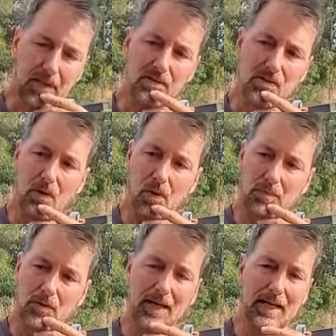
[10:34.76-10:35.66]
So
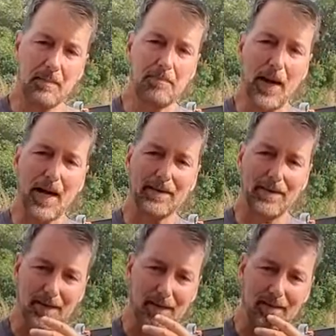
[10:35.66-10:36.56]
I'm trying to get back to
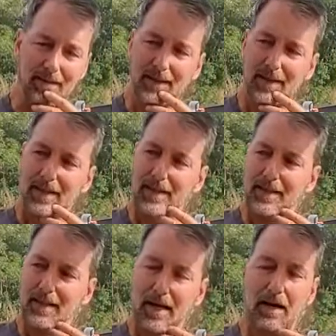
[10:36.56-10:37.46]
that.
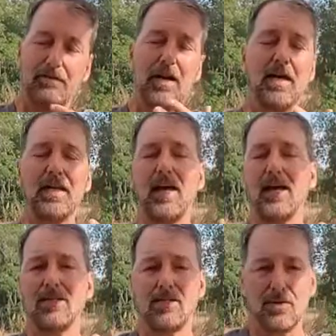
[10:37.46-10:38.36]
Uh, I have nine
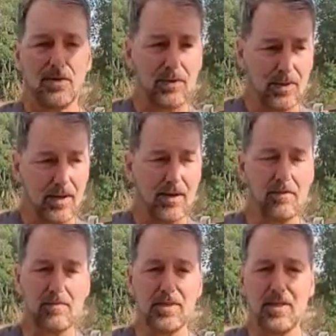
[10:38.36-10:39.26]
kegs, so a lot of
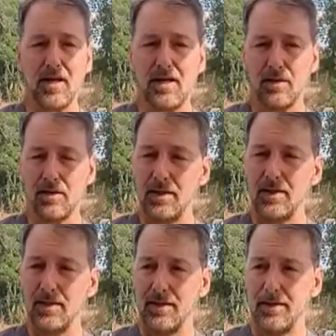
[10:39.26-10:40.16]
them sit idle.
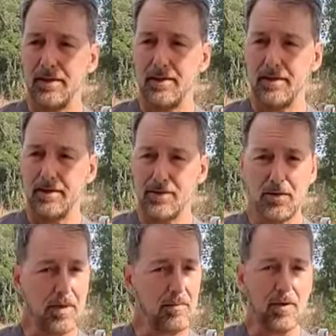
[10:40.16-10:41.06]
Uh,
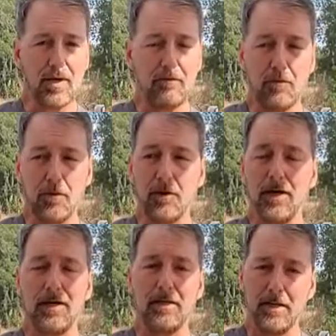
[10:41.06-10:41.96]
so I'm ready for
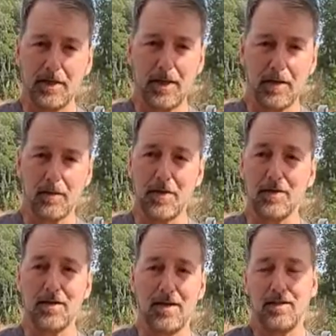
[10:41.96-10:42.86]
another
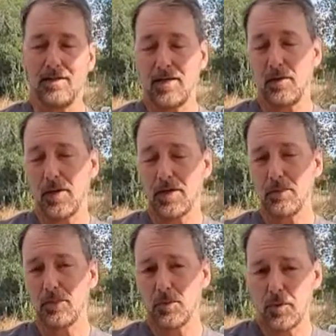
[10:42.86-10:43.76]
kegerator, and then that way I
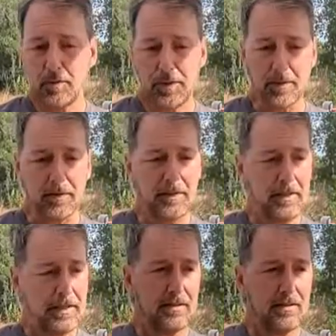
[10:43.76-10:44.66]
can brew more beer.
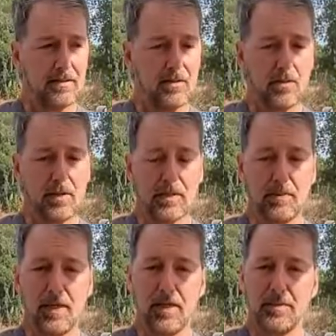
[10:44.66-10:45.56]
So that's
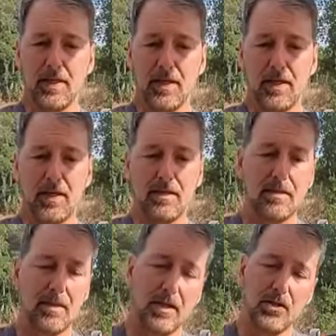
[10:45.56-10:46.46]
my update, guys.
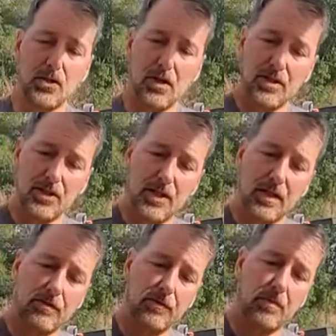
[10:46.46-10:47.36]
Thanks, Josh.
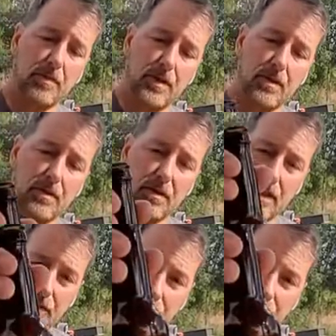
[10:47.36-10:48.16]
Thanks for the beer. Thanks for